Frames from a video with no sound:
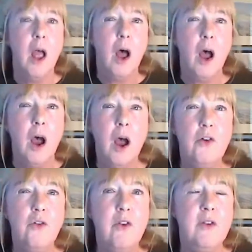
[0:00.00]

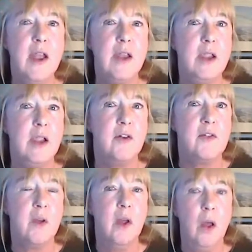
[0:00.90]
110
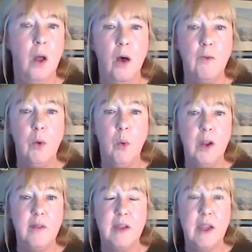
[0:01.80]
years of
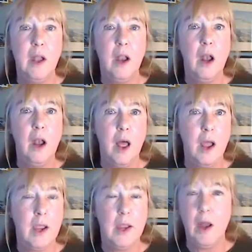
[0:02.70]
equality
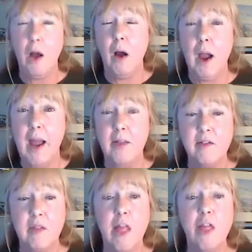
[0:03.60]
lie in our hands.